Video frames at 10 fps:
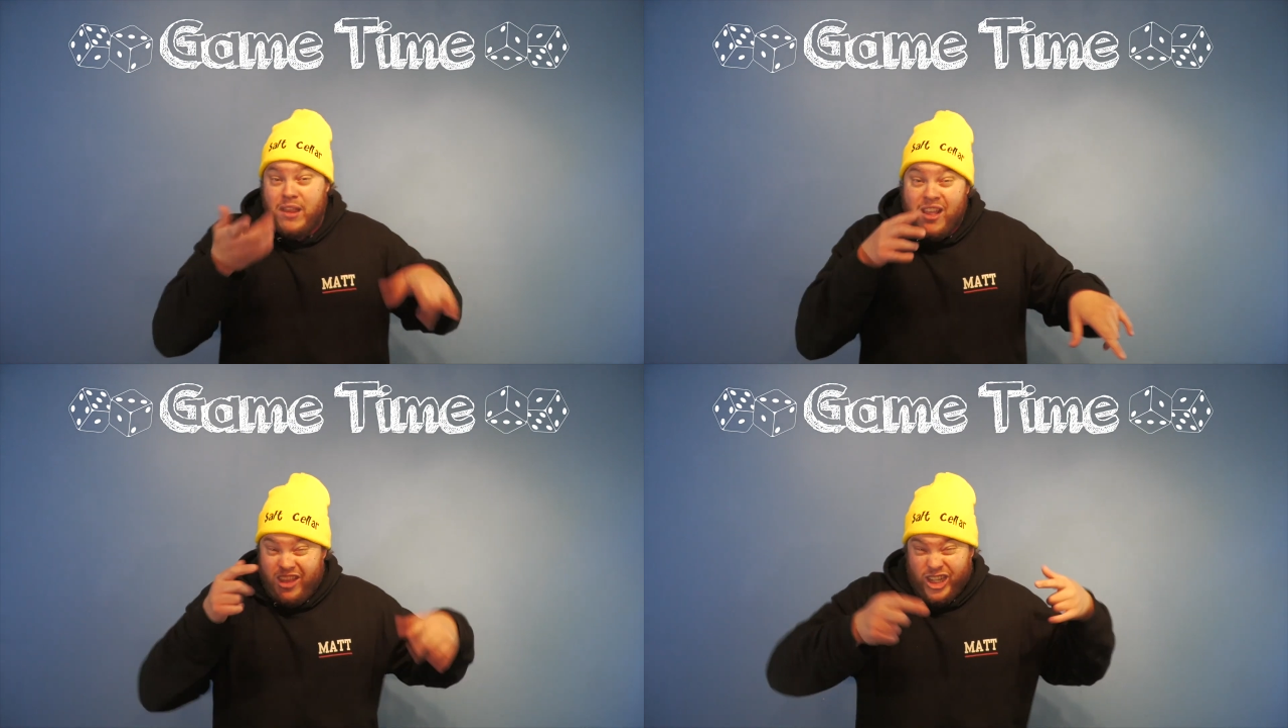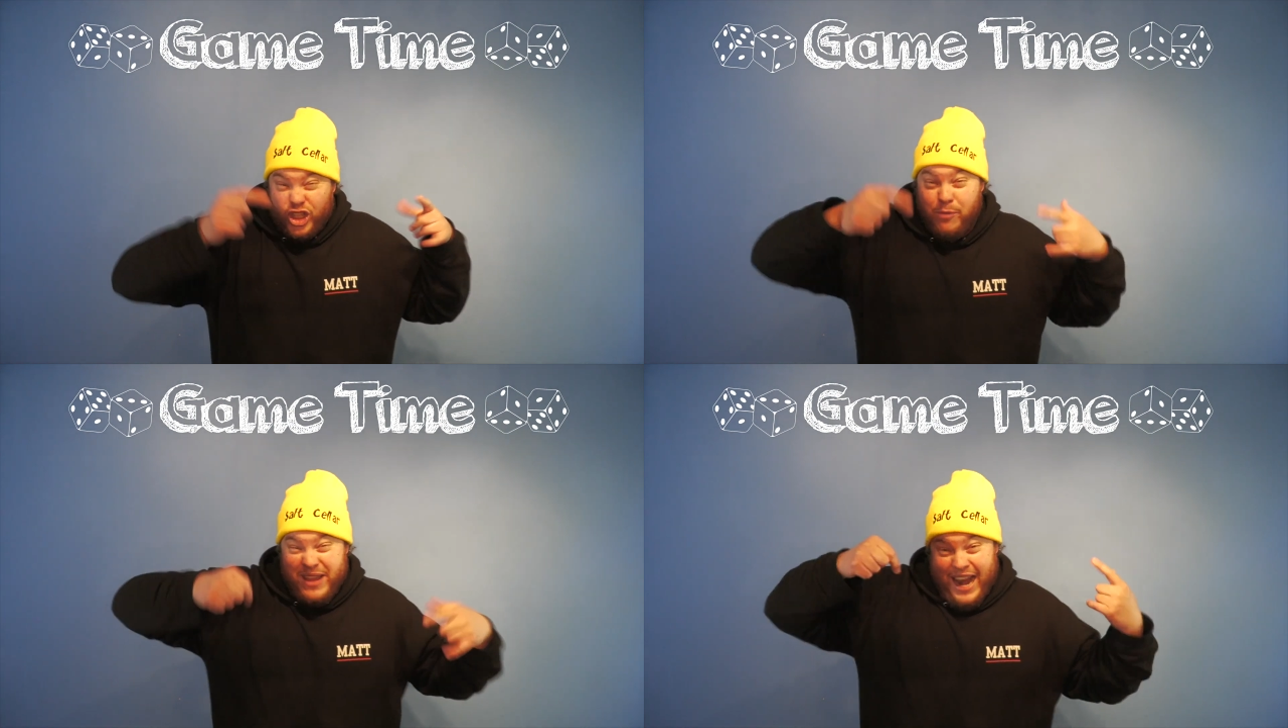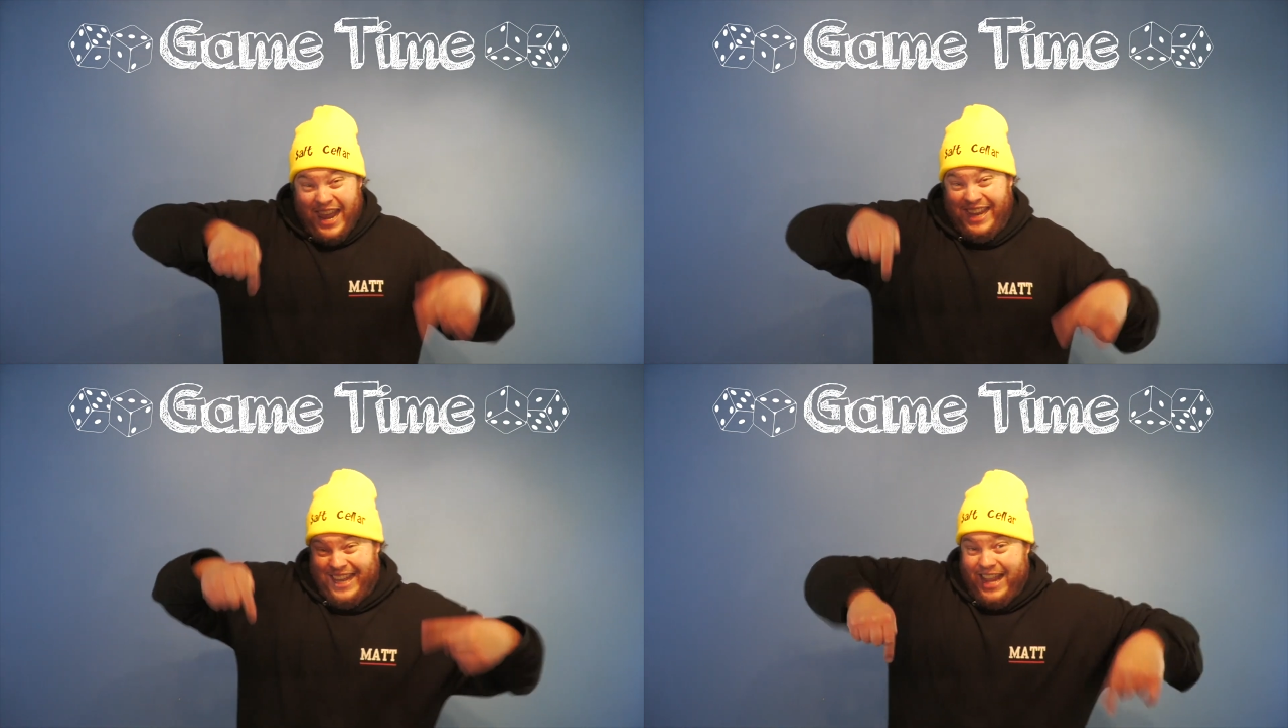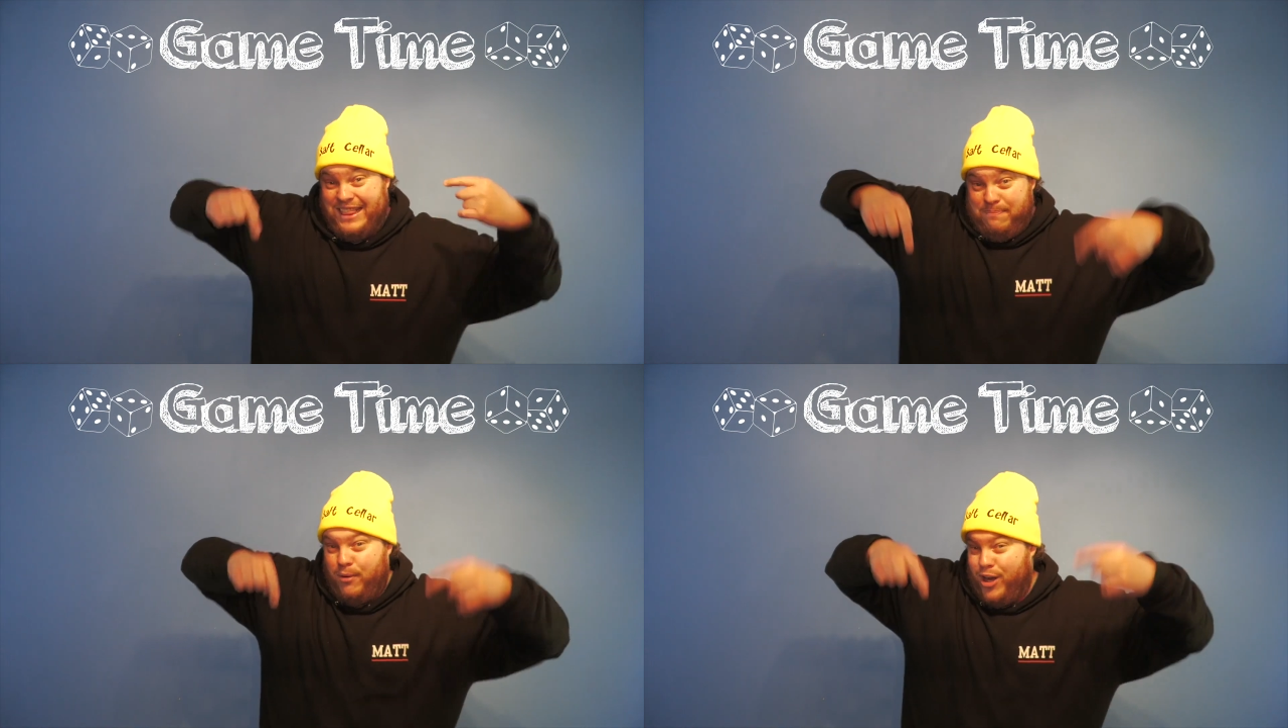There should be a link at the
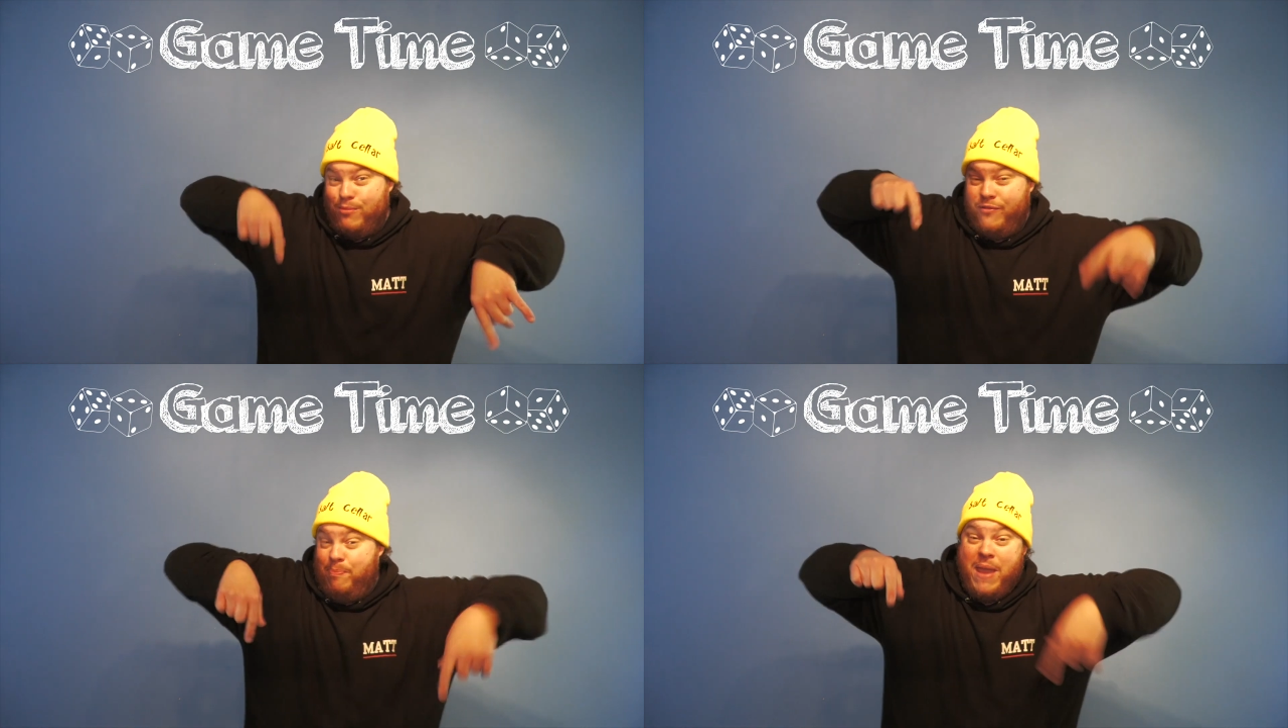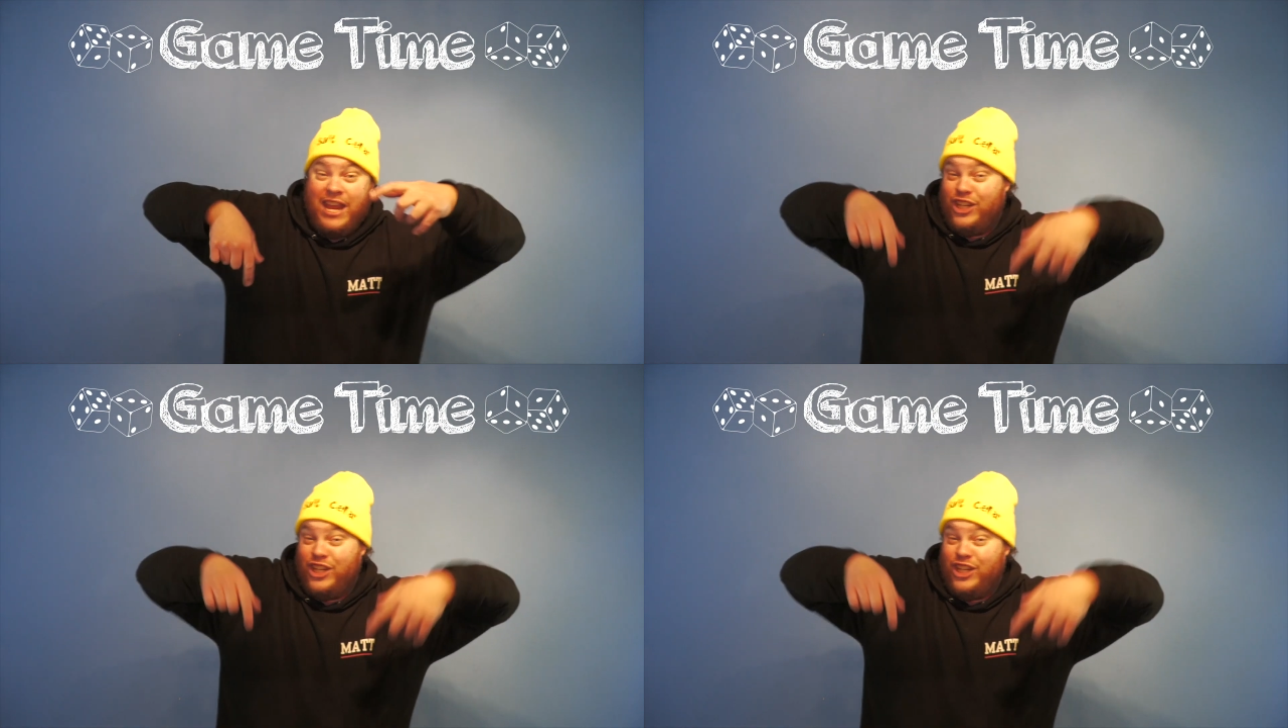bottom of the page,